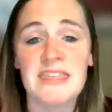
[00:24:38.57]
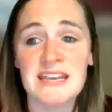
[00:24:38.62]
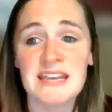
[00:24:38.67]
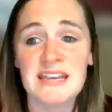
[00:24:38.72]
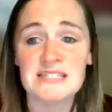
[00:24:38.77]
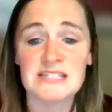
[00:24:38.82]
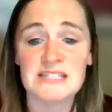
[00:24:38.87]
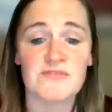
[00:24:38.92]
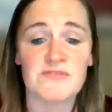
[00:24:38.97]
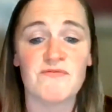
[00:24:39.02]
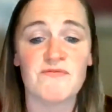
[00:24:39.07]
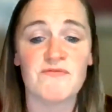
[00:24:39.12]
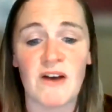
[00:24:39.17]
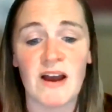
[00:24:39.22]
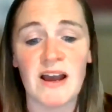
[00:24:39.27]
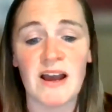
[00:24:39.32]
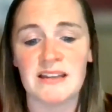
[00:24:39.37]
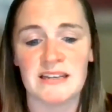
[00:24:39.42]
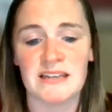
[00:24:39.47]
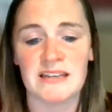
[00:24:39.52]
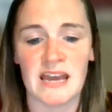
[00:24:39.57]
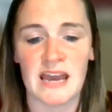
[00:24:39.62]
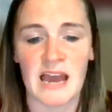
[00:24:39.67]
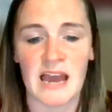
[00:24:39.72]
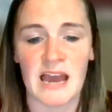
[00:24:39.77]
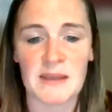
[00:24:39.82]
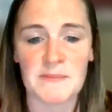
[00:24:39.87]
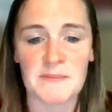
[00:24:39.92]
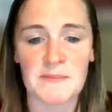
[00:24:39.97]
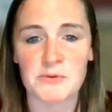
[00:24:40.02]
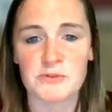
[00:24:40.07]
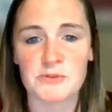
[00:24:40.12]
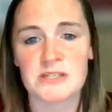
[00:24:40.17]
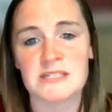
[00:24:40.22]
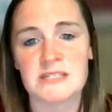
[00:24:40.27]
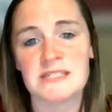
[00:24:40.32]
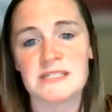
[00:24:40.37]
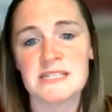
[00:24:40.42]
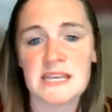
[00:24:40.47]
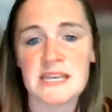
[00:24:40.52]
I think it's fun. I'm
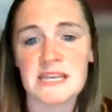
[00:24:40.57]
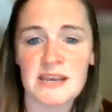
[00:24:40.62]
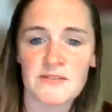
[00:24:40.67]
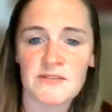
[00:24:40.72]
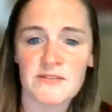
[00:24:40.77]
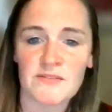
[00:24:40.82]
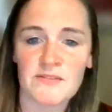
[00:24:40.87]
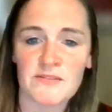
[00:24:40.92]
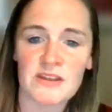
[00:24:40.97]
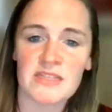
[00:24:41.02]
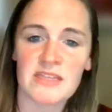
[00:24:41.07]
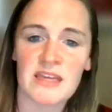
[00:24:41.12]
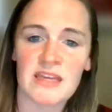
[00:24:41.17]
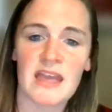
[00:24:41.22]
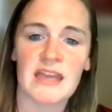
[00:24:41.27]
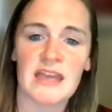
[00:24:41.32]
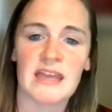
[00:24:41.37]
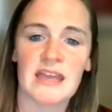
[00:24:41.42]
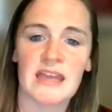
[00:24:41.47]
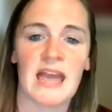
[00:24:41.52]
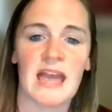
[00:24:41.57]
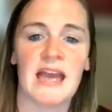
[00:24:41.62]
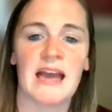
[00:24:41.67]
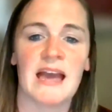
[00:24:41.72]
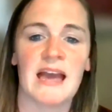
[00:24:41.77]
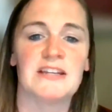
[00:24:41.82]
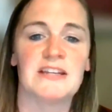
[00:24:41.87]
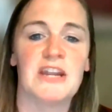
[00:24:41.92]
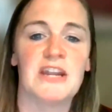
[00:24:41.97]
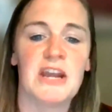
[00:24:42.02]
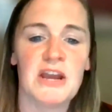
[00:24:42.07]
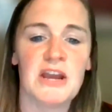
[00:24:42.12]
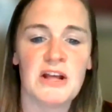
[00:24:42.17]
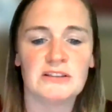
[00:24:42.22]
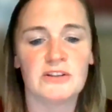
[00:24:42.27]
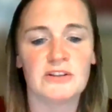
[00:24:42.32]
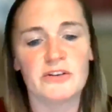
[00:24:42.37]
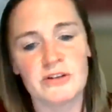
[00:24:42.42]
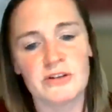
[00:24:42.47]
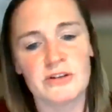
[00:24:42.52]
able to see everything
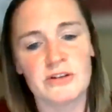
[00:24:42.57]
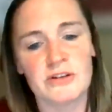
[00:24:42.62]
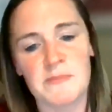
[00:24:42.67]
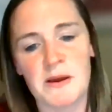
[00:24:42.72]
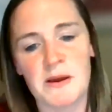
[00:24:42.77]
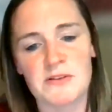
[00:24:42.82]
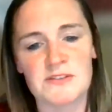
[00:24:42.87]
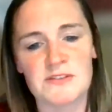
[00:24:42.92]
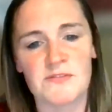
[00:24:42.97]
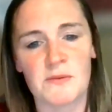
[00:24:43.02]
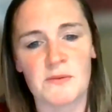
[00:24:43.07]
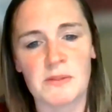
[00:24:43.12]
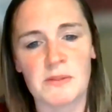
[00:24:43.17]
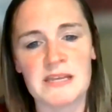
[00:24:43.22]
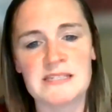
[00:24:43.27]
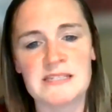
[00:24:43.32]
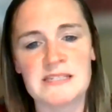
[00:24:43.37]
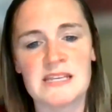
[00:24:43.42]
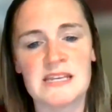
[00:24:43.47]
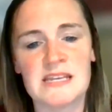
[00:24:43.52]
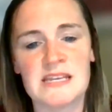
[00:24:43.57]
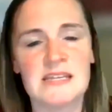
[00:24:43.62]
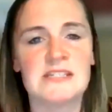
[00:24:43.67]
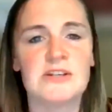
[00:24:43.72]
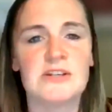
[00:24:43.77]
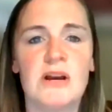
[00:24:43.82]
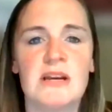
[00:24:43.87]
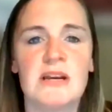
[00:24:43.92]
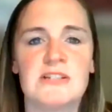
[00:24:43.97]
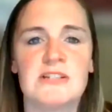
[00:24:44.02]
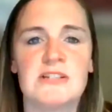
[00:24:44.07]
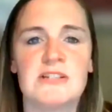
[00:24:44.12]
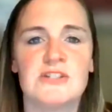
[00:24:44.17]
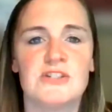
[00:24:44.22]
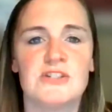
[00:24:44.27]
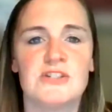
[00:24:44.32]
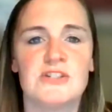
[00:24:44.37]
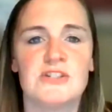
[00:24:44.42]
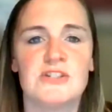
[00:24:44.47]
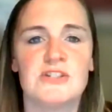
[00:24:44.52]
and learn about different places.
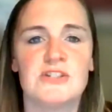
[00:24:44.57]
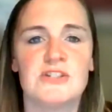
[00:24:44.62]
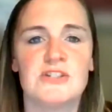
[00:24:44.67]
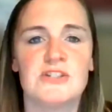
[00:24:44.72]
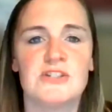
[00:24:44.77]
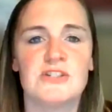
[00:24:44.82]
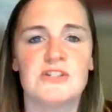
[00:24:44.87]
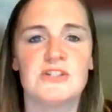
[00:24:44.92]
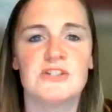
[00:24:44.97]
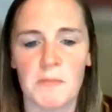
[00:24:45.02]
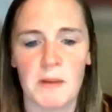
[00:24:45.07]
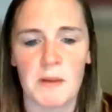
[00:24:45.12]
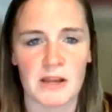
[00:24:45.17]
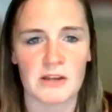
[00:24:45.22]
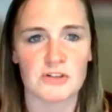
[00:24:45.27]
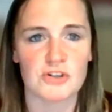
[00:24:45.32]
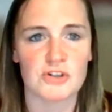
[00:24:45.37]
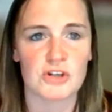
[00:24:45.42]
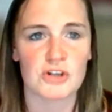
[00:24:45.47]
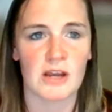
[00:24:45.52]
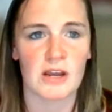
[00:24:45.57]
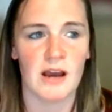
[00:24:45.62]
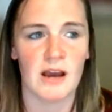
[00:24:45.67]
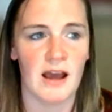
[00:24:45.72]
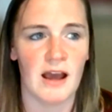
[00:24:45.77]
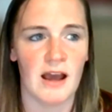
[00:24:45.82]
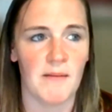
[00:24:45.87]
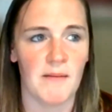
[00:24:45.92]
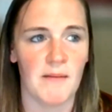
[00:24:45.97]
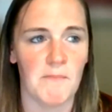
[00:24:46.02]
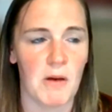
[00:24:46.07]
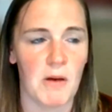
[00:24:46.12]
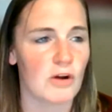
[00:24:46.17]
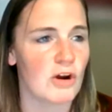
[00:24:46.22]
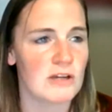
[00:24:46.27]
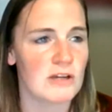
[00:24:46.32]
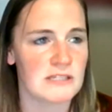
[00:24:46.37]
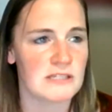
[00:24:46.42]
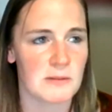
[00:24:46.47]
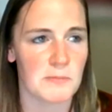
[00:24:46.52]
You guys do so much
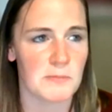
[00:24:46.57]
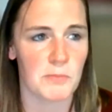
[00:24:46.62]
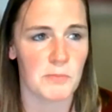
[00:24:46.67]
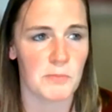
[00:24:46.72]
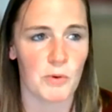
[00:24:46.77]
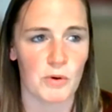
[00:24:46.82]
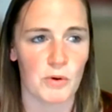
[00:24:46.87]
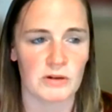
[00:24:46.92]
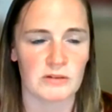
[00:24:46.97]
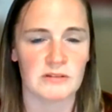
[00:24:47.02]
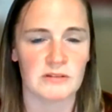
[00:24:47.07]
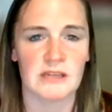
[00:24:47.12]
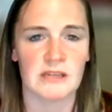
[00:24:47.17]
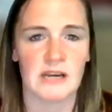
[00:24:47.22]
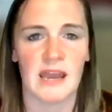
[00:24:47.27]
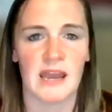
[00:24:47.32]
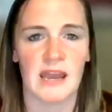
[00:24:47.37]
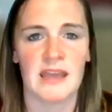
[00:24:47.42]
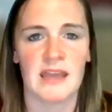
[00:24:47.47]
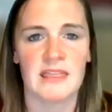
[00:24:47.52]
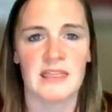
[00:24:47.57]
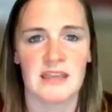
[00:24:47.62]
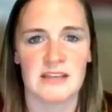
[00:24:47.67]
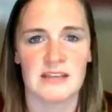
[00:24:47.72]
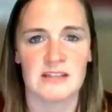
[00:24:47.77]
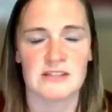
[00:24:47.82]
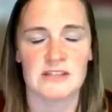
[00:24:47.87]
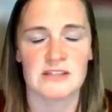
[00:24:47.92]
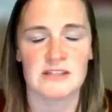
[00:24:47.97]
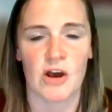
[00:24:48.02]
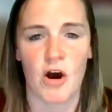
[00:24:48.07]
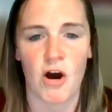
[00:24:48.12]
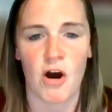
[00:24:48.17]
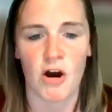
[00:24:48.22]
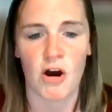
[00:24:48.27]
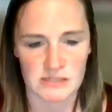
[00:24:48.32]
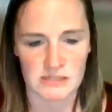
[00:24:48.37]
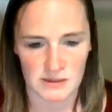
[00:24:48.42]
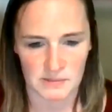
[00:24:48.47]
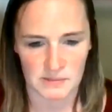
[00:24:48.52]
across the board that I
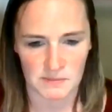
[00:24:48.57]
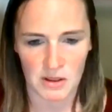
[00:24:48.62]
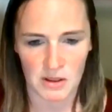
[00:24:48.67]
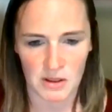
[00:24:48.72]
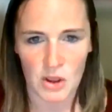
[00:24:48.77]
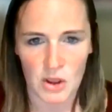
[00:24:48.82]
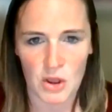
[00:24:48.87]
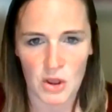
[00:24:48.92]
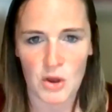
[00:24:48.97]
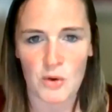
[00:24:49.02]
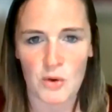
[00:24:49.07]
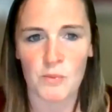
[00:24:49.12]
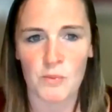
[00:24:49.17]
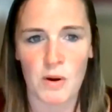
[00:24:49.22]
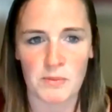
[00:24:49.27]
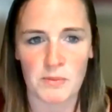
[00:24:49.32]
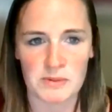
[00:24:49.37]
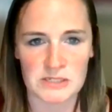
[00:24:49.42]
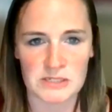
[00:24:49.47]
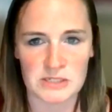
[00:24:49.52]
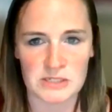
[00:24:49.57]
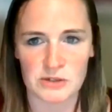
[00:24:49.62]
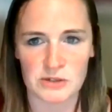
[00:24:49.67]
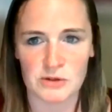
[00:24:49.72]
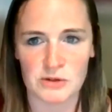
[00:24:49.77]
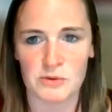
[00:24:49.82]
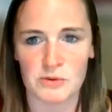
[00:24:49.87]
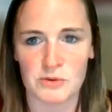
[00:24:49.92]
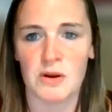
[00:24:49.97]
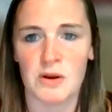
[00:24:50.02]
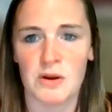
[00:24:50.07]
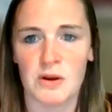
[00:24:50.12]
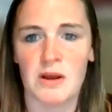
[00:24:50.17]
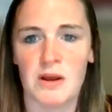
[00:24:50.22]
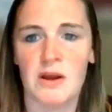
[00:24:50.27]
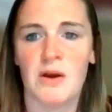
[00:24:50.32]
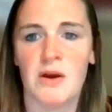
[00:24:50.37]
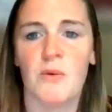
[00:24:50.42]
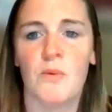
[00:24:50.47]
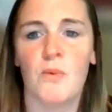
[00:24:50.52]
think it's awesome what we
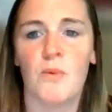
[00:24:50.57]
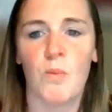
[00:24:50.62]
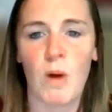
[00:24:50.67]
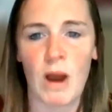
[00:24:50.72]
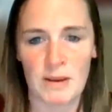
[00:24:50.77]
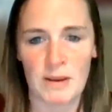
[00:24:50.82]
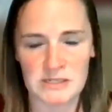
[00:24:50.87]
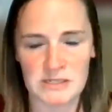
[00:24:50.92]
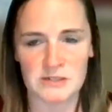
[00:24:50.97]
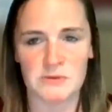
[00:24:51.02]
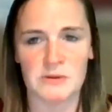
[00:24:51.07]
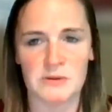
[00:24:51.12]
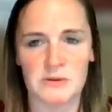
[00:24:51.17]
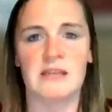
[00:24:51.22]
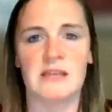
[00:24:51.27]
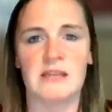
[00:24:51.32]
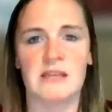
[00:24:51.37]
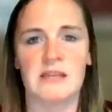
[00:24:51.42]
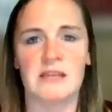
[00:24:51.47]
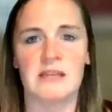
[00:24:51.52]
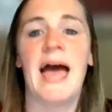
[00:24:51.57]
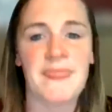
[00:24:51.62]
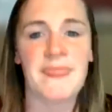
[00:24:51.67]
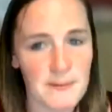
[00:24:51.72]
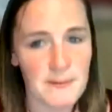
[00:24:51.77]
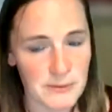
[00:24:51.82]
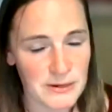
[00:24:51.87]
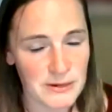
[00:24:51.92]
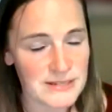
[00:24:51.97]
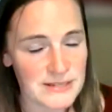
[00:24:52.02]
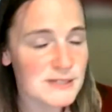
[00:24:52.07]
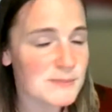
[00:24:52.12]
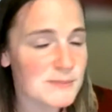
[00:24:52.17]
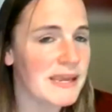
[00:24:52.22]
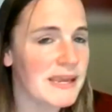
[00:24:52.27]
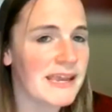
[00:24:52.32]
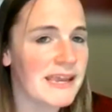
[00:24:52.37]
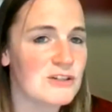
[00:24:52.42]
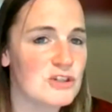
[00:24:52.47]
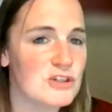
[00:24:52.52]
do, why we do it. And
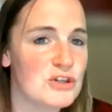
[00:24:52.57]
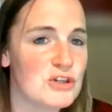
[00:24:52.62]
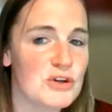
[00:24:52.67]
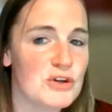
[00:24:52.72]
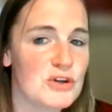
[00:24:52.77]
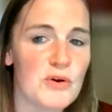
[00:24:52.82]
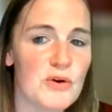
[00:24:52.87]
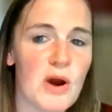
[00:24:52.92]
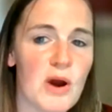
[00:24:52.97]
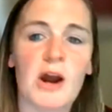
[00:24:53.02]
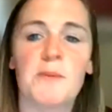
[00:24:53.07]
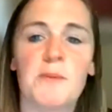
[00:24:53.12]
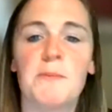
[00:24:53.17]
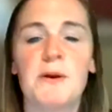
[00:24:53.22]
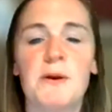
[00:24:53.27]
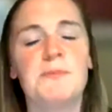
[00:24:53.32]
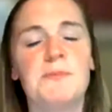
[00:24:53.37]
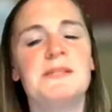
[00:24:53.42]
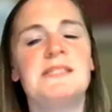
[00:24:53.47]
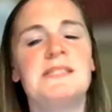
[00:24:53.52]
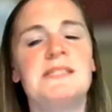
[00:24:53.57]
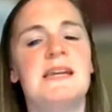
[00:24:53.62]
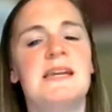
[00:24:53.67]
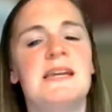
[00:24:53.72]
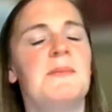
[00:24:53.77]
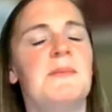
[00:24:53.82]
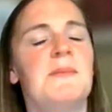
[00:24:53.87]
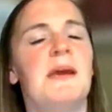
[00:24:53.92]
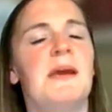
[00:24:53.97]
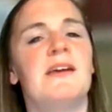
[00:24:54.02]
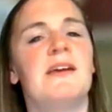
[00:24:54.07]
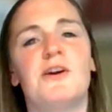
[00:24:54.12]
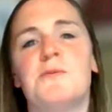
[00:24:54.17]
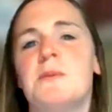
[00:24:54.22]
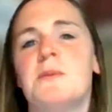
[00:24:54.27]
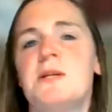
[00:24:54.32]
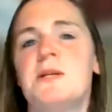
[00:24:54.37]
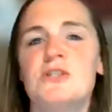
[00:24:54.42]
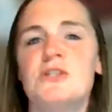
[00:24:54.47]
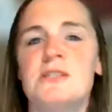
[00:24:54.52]
that brings me to our purpose
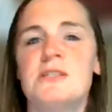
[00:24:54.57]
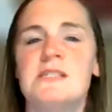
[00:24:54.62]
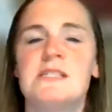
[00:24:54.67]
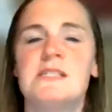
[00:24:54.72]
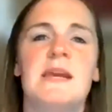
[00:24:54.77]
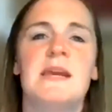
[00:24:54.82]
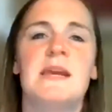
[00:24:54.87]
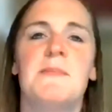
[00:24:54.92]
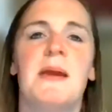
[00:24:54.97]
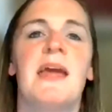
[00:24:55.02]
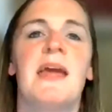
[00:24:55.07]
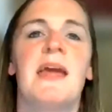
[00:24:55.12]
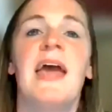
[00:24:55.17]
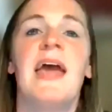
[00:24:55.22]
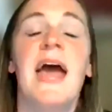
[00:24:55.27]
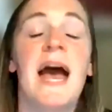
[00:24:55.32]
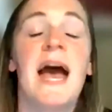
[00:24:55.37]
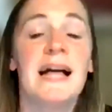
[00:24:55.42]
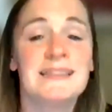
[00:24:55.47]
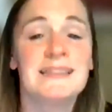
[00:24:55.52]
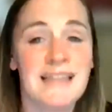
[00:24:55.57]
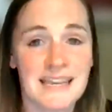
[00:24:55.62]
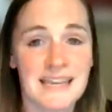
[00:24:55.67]
statement and our mission statement.